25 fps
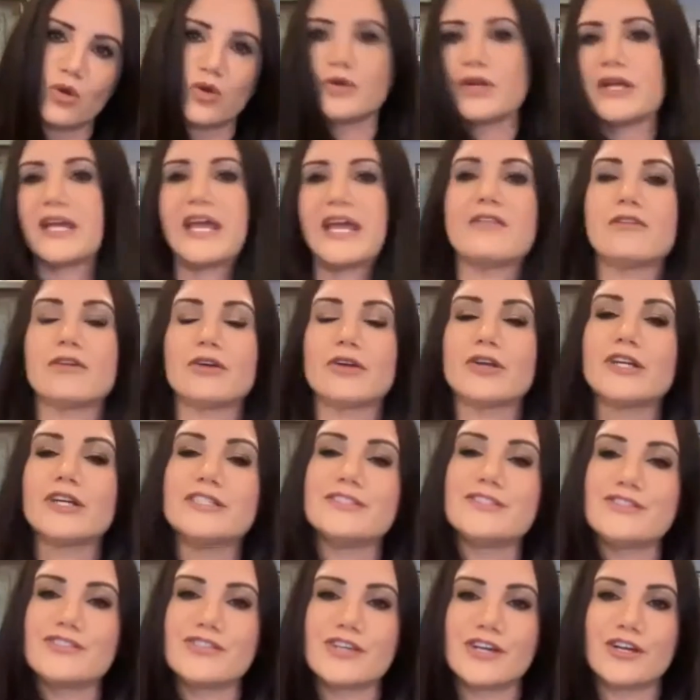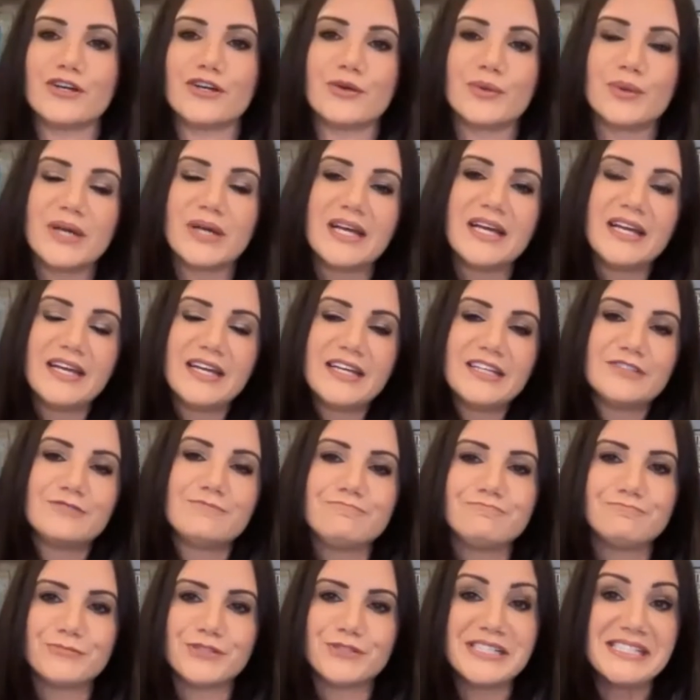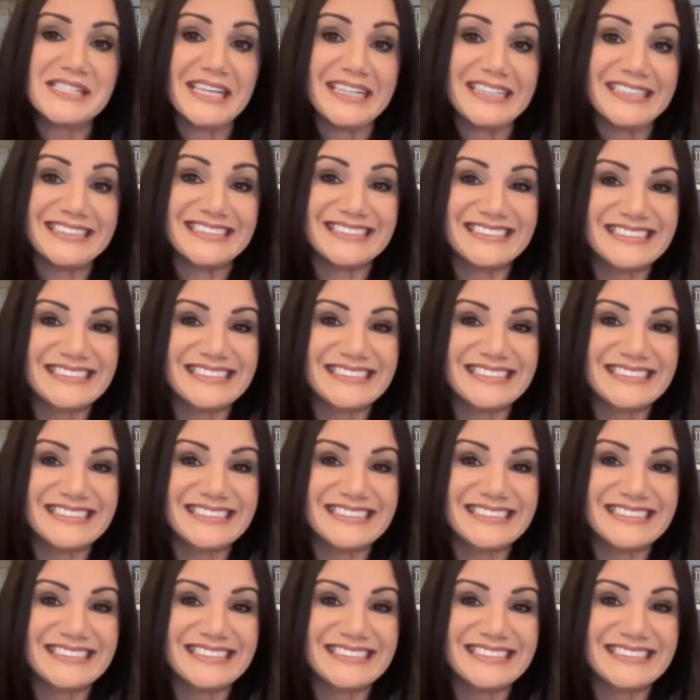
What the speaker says: grow together? And so we're excited.